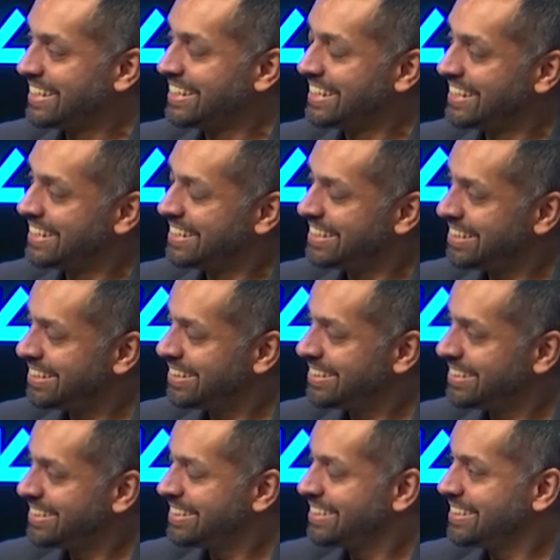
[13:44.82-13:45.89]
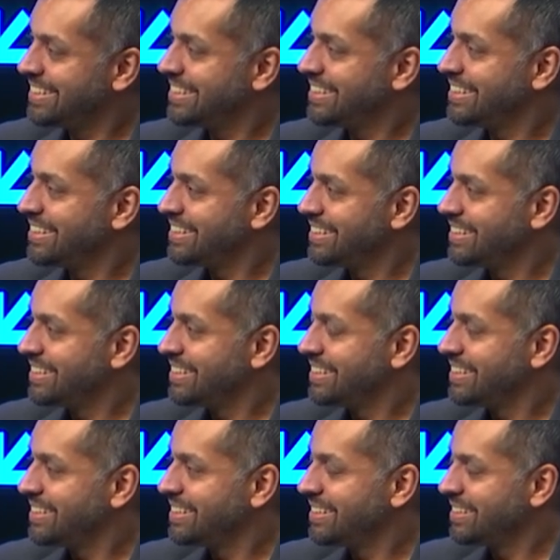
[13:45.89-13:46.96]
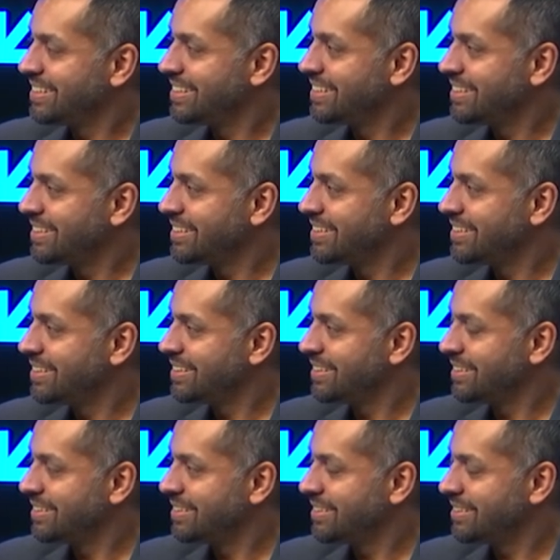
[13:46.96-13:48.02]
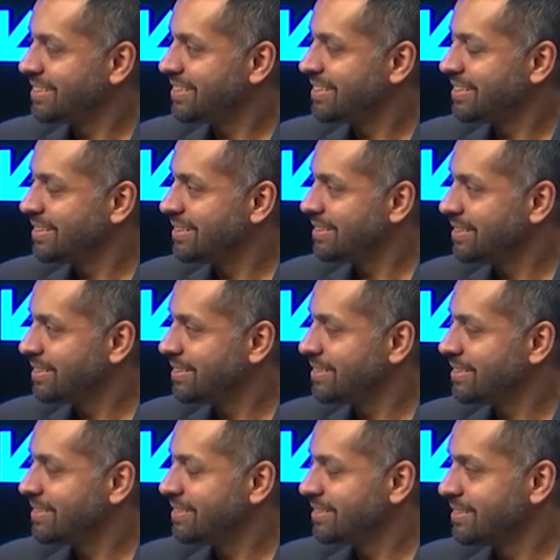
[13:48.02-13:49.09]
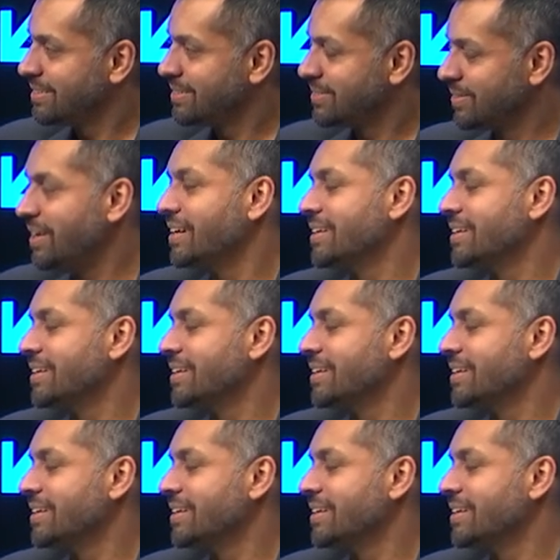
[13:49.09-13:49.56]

(silent)